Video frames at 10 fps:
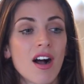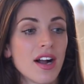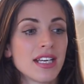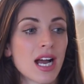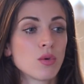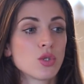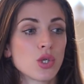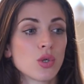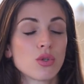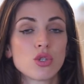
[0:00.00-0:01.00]
I now
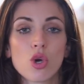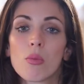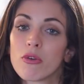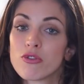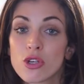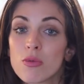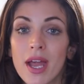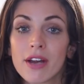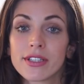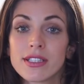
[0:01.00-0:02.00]
do the job of 2
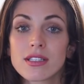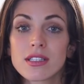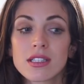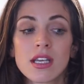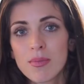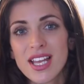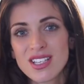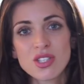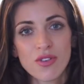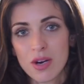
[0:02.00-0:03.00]
parents. You know, Pete
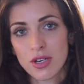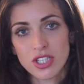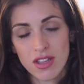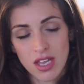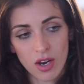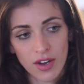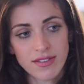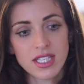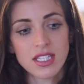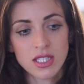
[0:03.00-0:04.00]
is still very much in their
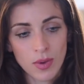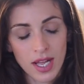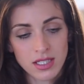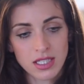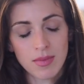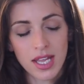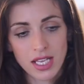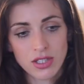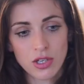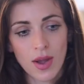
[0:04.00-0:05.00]
lives. He still has them at
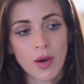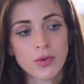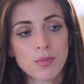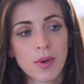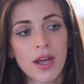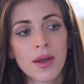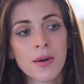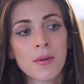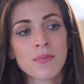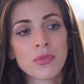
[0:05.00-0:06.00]
his new house. But
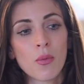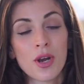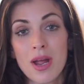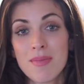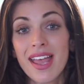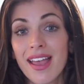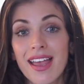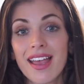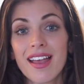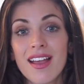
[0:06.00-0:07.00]
when I'm
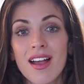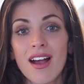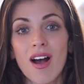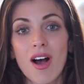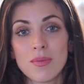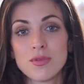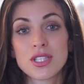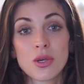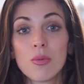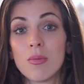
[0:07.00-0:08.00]
here, I'm
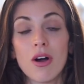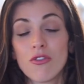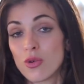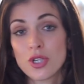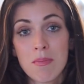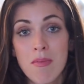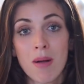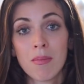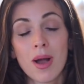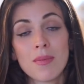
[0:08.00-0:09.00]
still a full-time
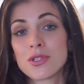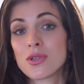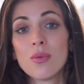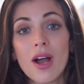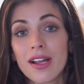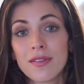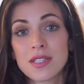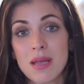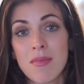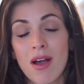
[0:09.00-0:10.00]
mum. I'm still working the
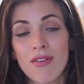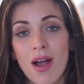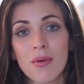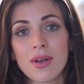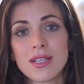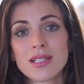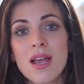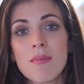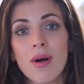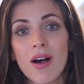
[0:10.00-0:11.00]
same amount of hours,
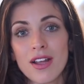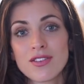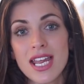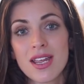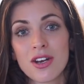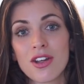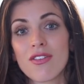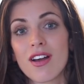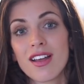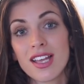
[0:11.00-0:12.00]
but I have taken
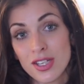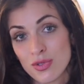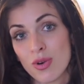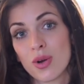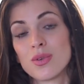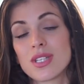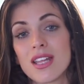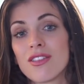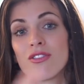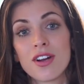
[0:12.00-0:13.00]
over his roles
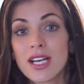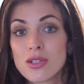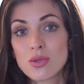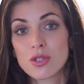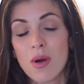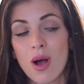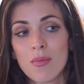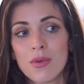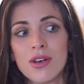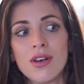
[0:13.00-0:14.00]
in the financial
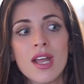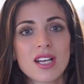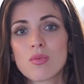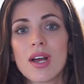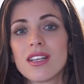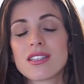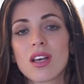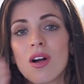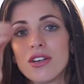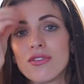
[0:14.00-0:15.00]
department, as well as the
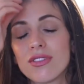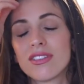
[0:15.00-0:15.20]
kind of